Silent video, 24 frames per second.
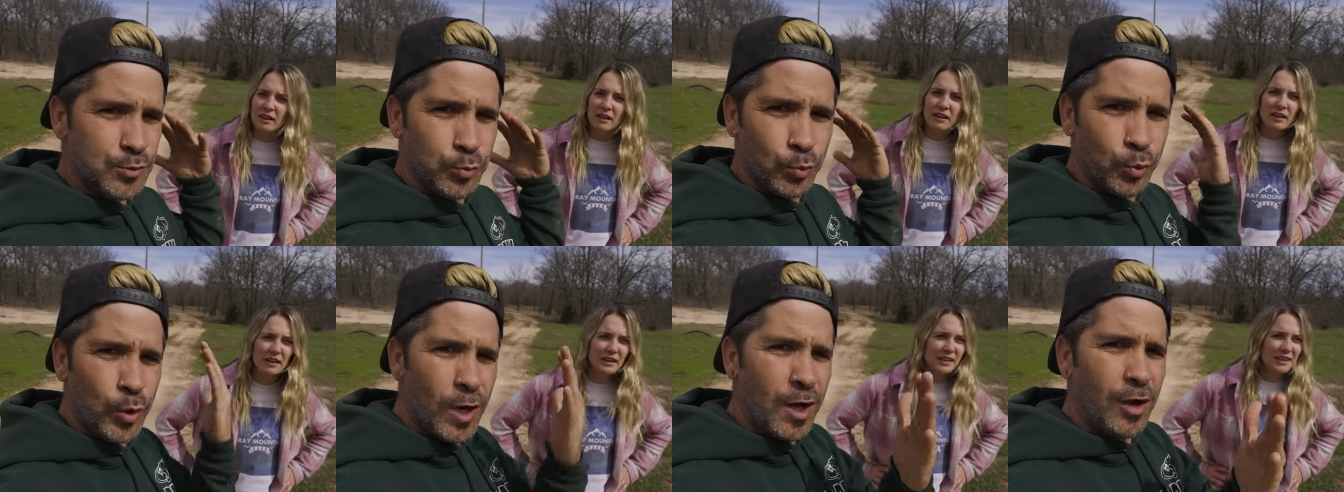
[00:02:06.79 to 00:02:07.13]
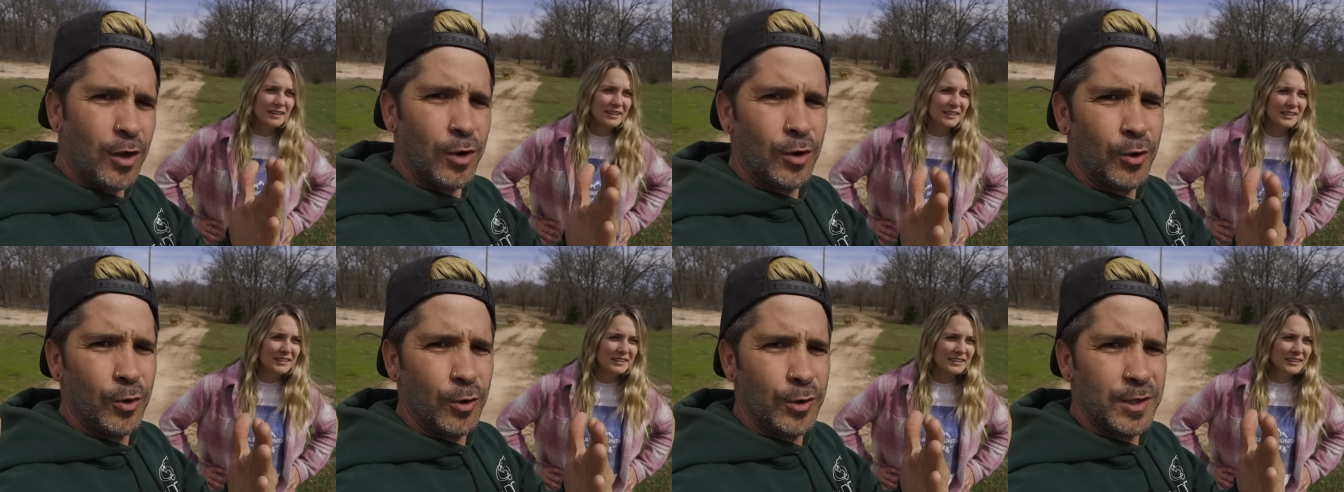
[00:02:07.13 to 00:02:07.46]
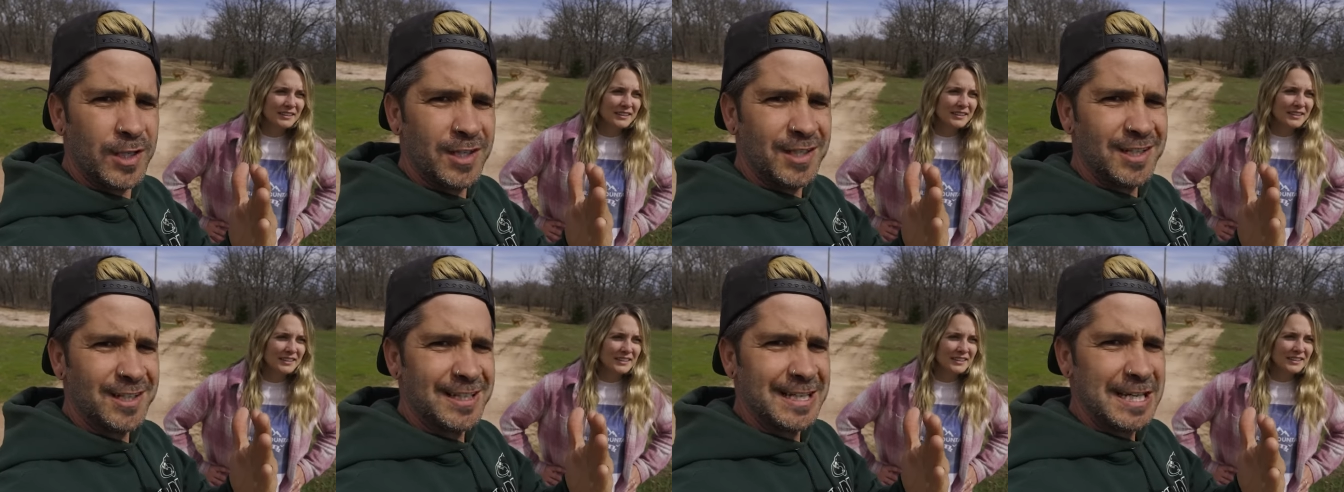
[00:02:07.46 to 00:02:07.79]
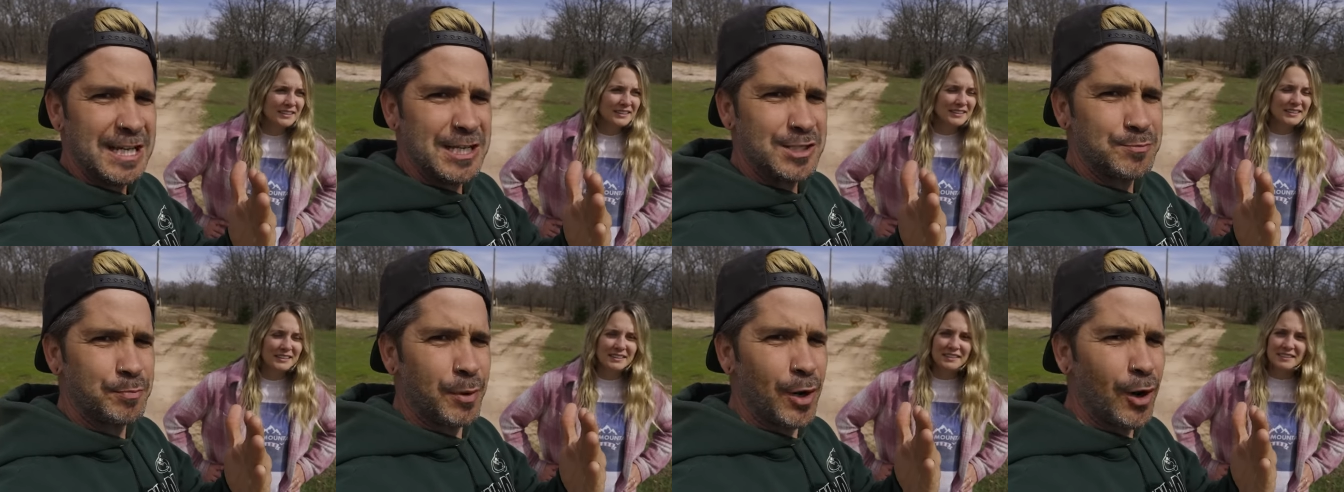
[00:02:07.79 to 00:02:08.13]
Speaker 1: road
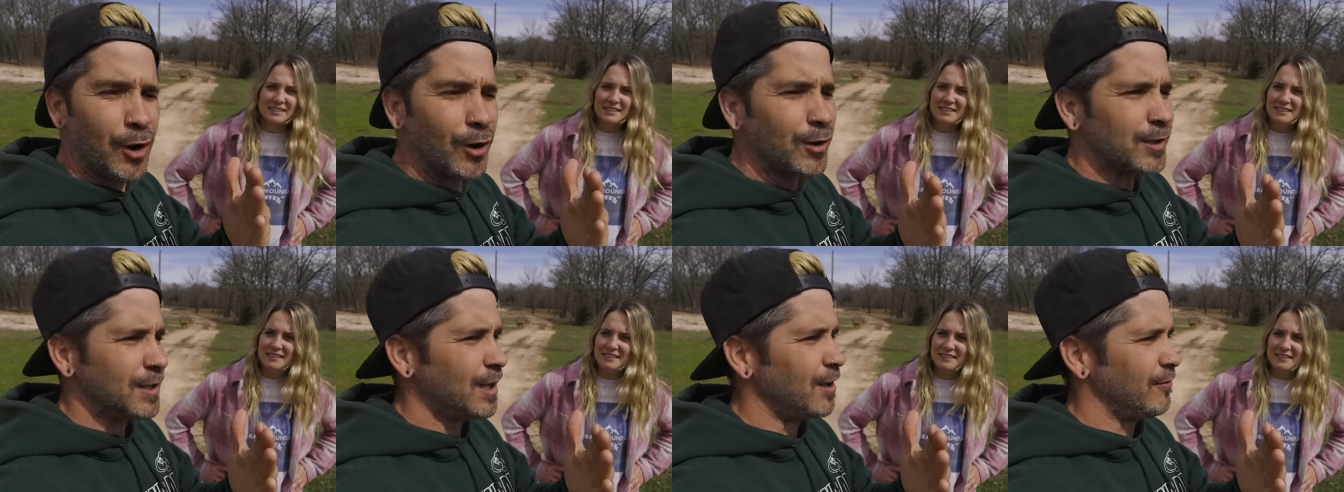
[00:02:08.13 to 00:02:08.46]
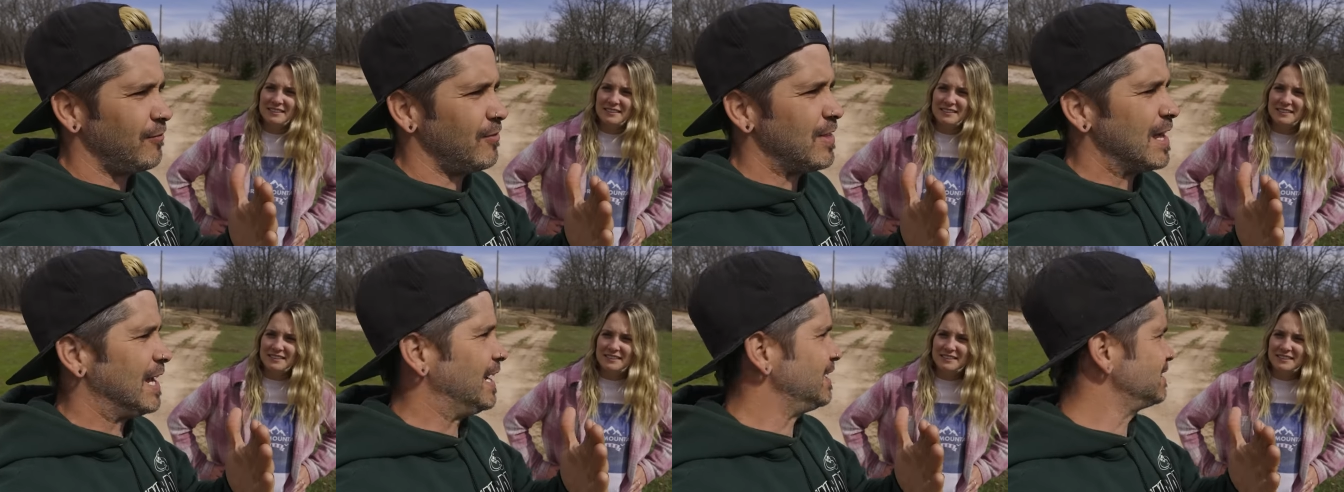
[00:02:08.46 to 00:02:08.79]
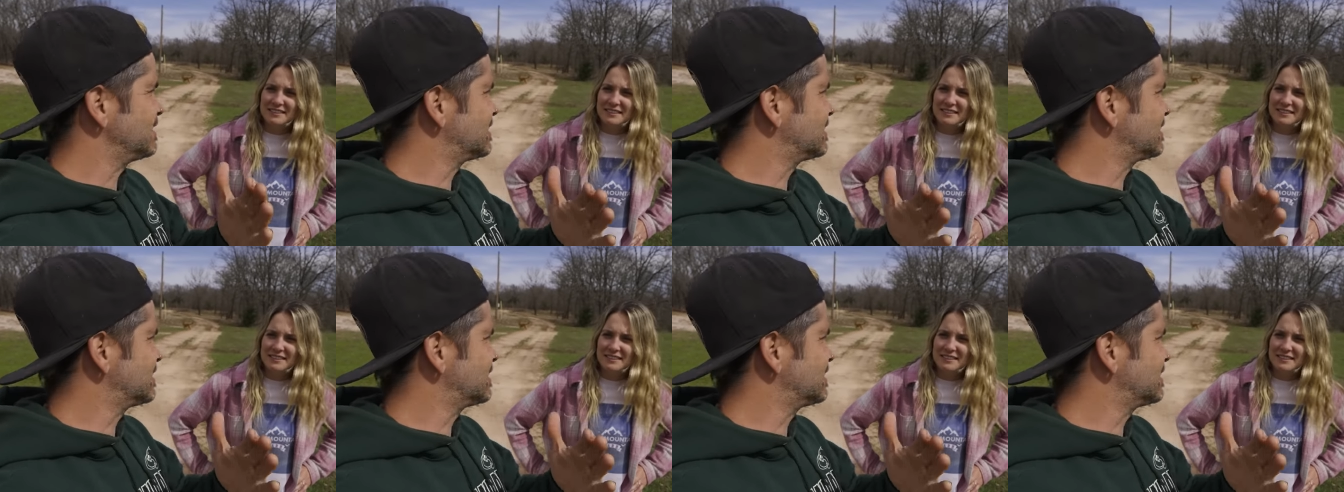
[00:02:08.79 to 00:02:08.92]
is part of that.